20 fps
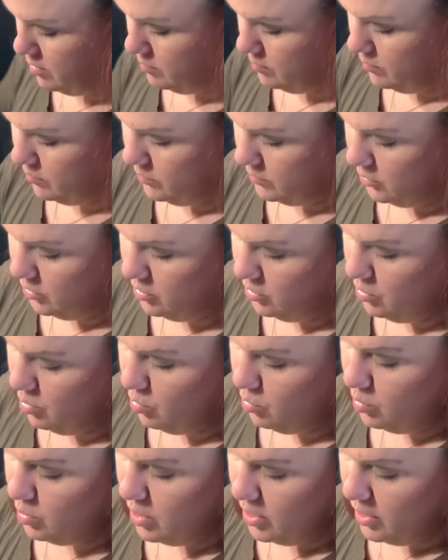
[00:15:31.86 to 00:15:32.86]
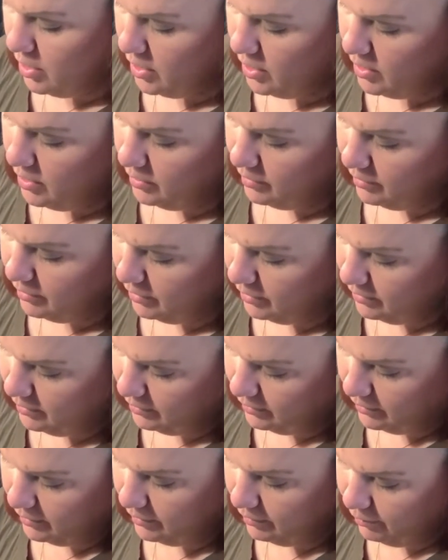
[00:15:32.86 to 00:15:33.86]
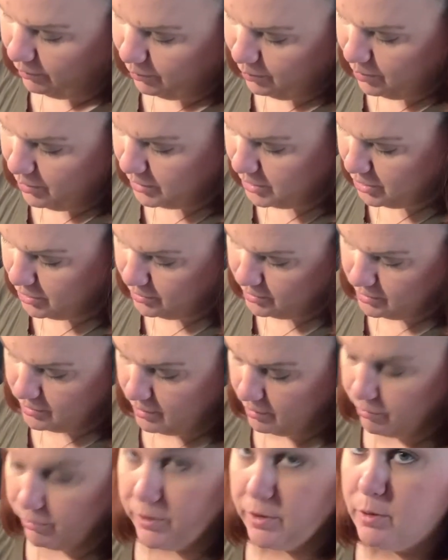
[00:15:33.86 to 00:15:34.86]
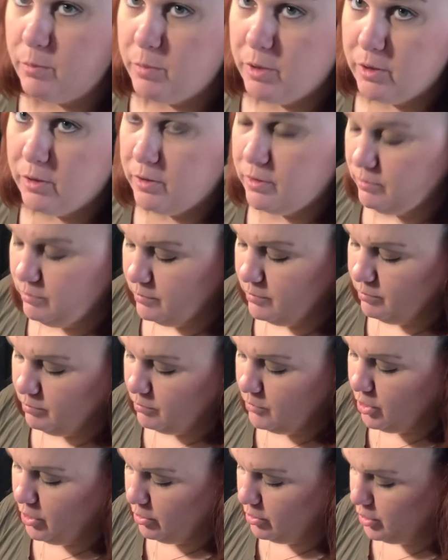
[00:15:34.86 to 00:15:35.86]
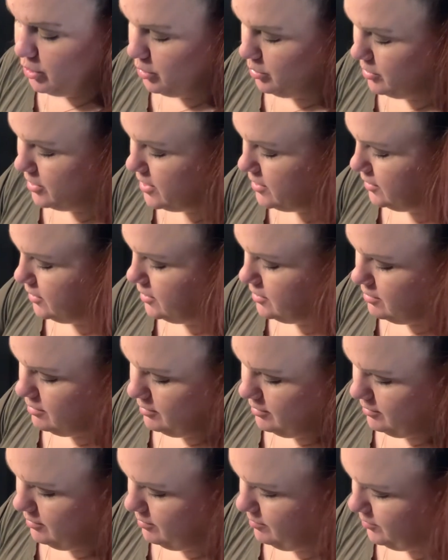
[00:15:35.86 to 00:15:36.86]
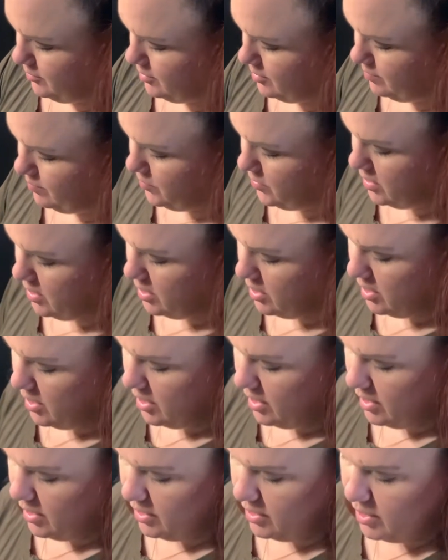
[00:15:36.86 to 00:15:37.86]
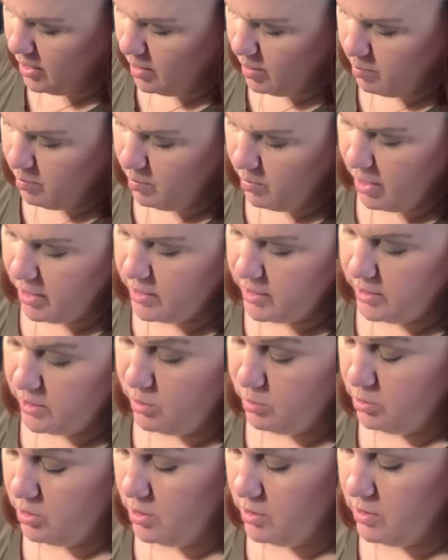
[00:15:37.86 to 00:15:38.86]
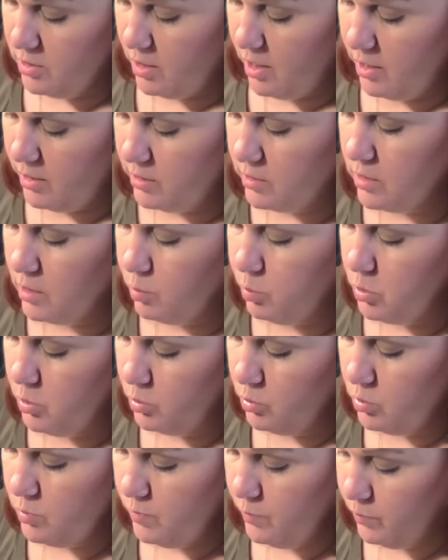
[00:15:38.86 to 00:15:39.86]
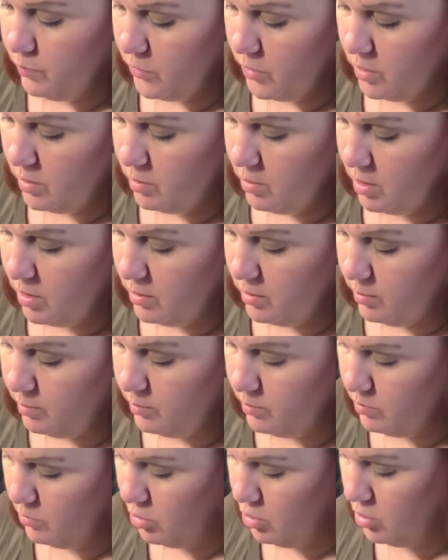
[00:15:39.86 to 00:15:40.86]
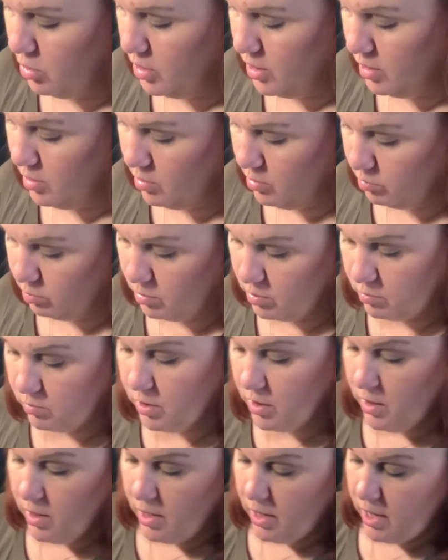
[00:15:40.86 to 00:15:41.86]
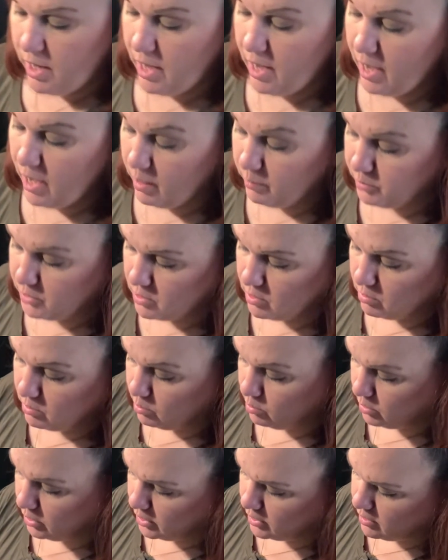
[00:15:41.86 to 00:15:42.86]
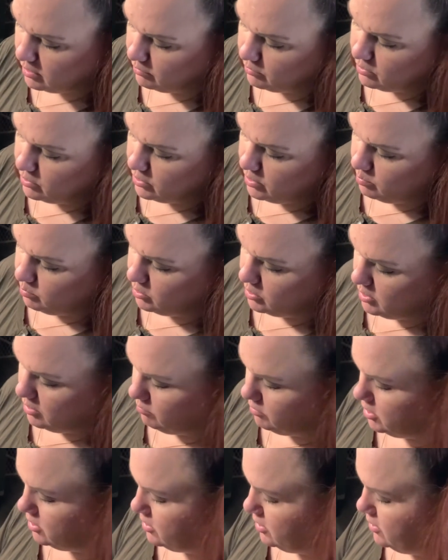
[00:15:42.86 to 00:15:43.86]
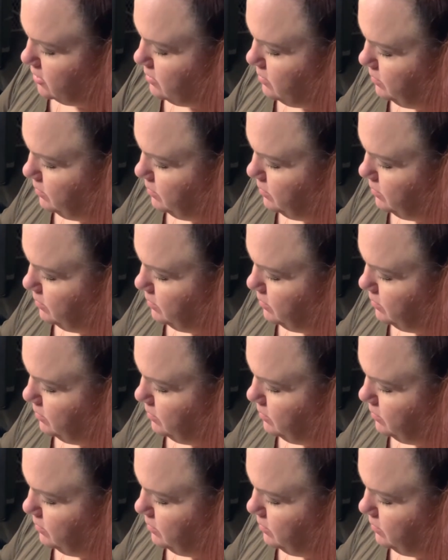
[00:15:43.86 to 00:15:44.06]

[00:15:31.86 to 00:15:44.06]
So what you stuff in the middle, your choice. I used a slotted spoon so that I don't absolutely cover them with everything.